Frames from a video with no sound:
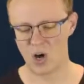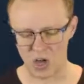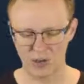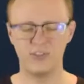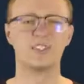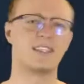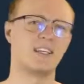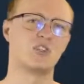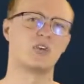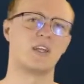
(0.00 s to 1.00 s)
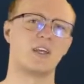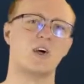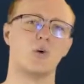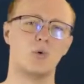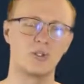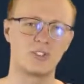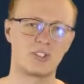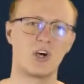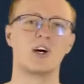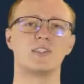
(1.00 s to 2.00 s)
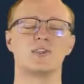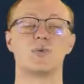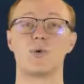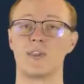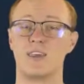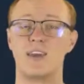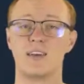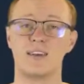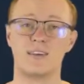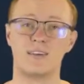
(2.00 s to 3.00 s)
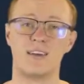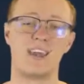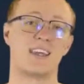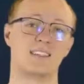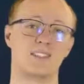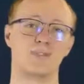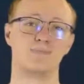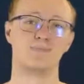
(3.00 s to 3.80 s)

of sentry will start with an s.